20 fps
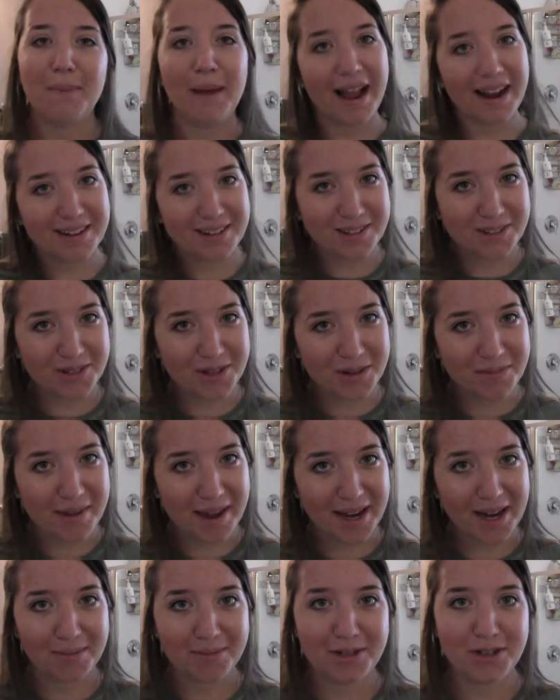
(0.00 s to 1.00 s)
back to school
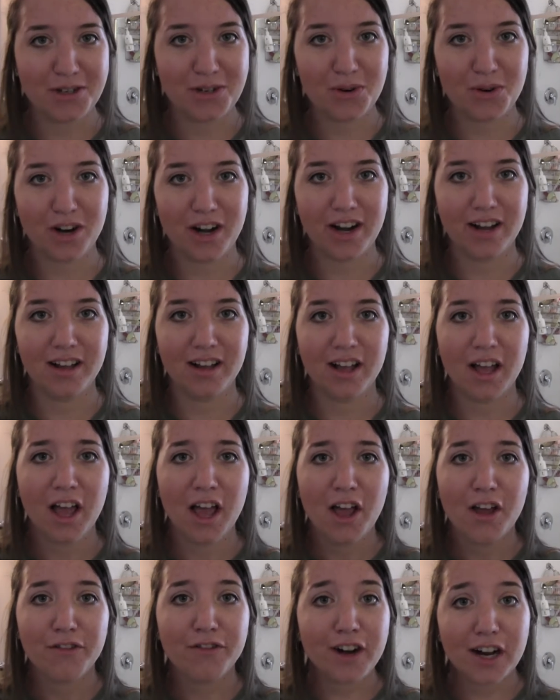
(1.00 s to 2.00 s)
makeup tutorial
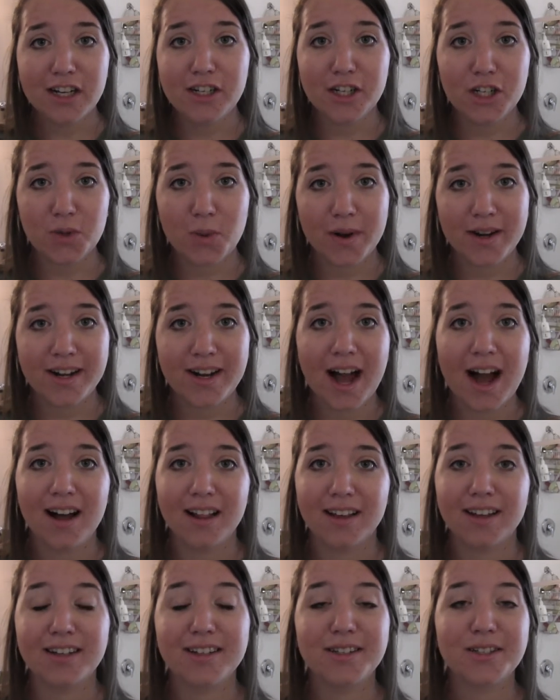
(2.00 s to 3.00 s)
for under
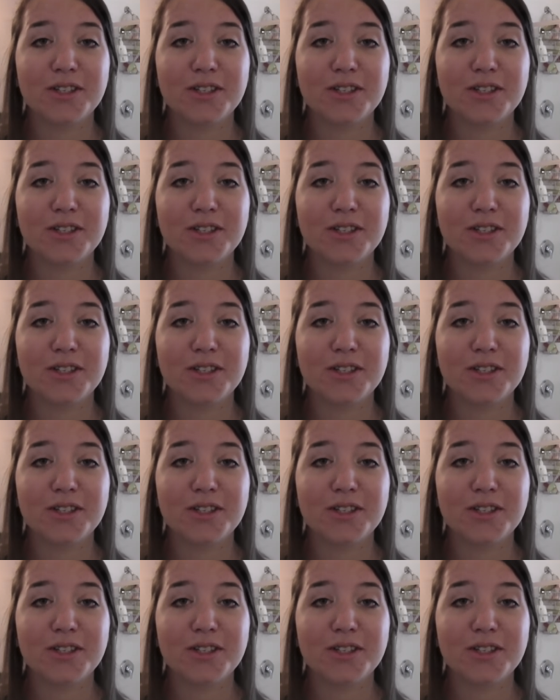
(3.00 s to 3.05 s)
$20.